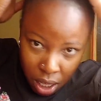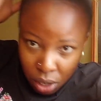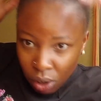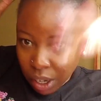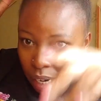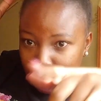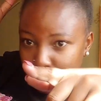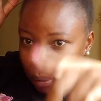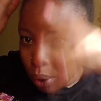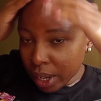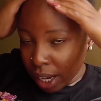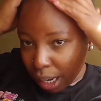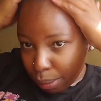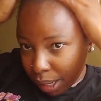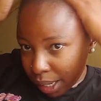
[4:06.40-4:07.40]
Sorry, I'm
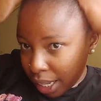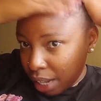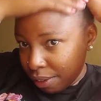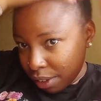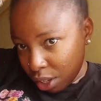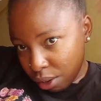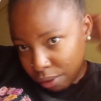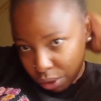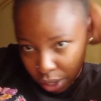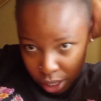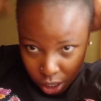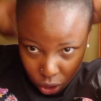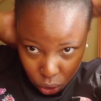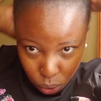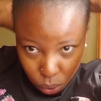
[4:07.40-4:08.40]
looking at myself instead of looking
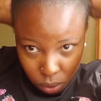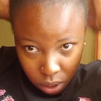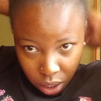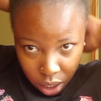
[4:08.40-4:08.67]
at you.